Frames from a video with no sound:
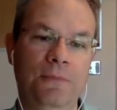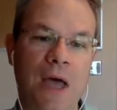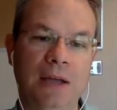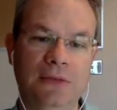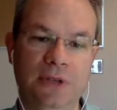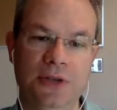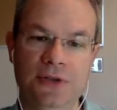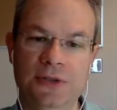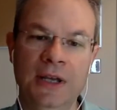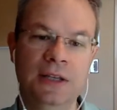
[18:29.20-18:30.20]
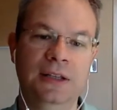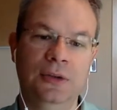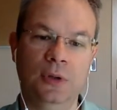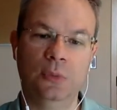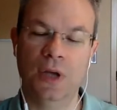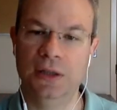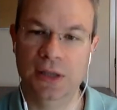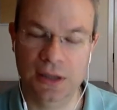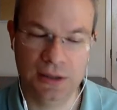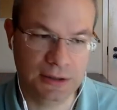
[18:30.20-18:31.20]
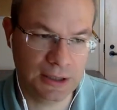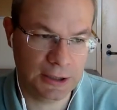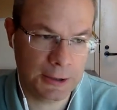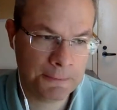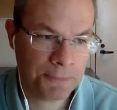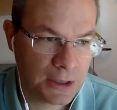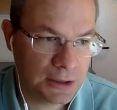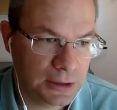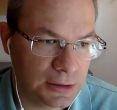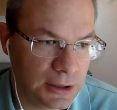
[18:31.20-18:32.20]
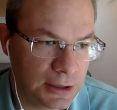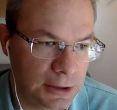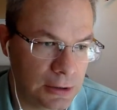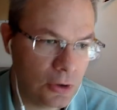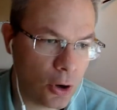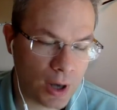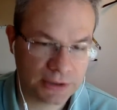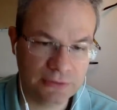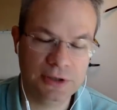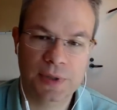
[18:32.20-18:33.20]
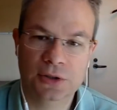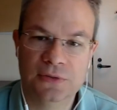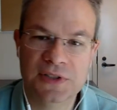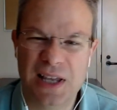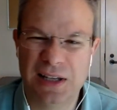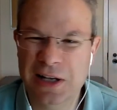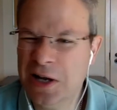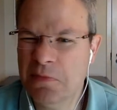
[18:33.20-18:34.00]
active regions than when we are in the low activity part of the cycle.